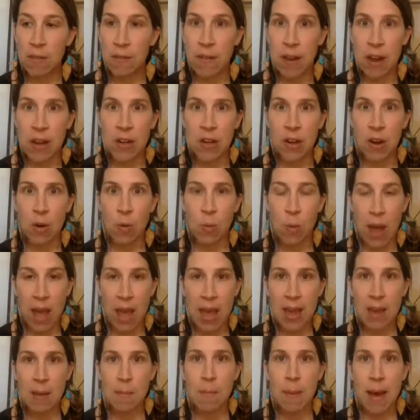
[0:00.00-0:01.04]
find our
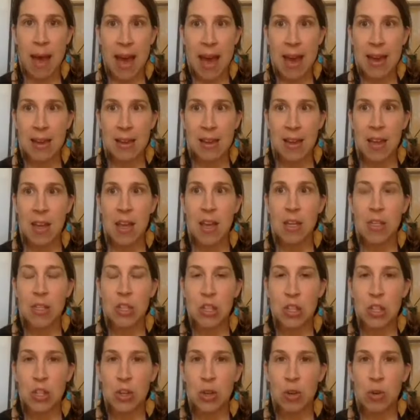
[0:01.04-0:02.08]
way back
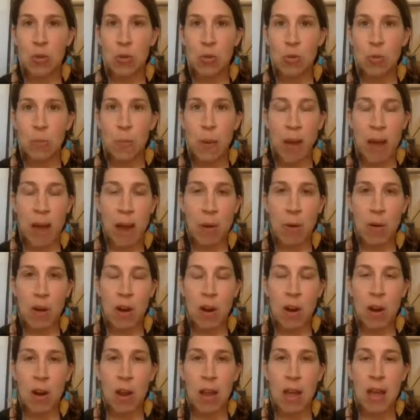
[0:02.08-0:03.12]
to
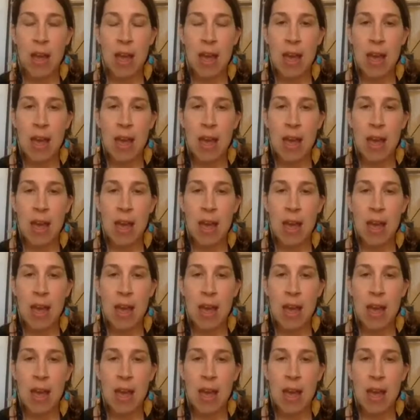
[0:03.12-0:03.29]
power.